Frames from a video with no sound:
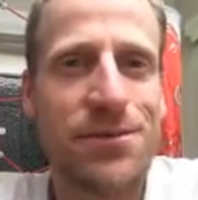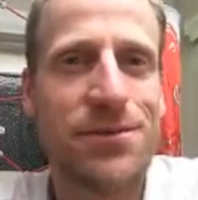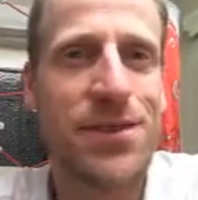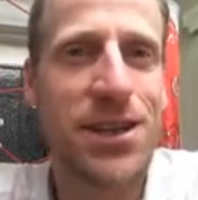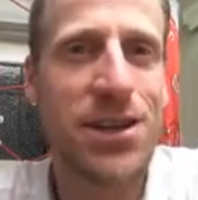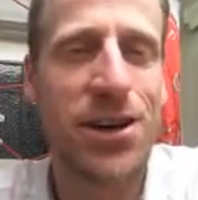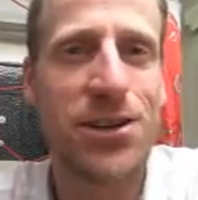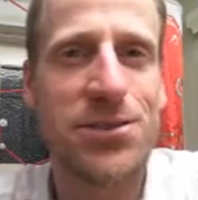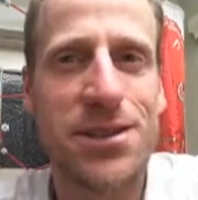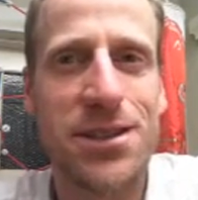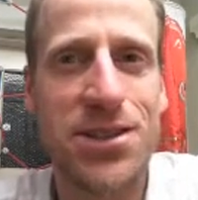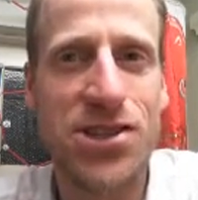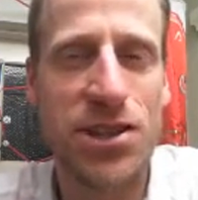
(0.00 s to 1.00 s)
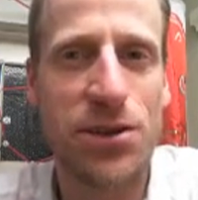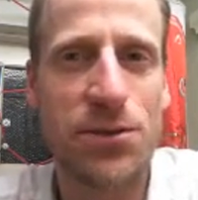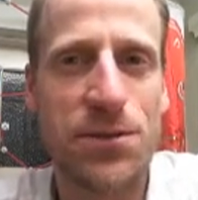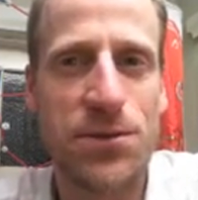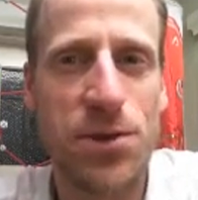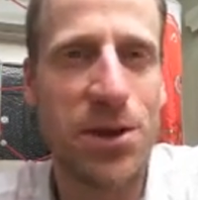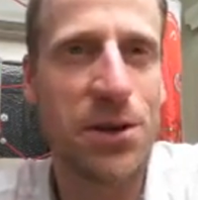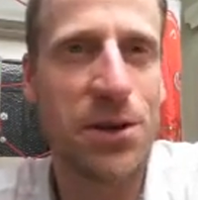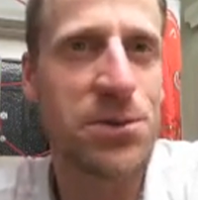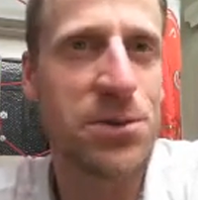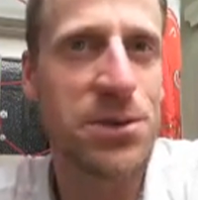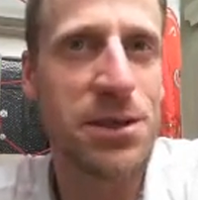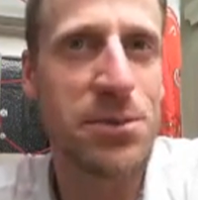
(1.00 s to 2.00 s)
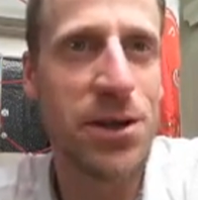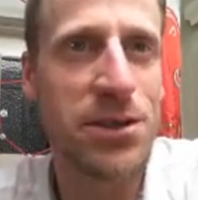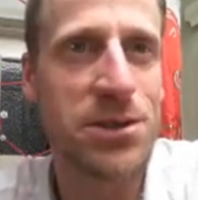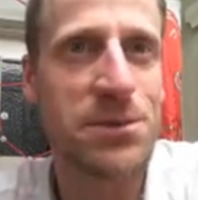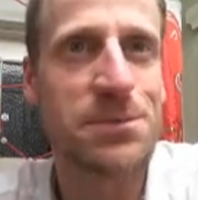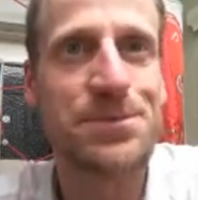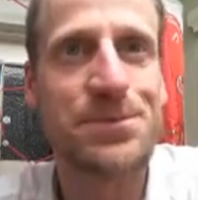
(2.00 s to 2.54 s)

the coast and a shelf dropping off to a deep ocean.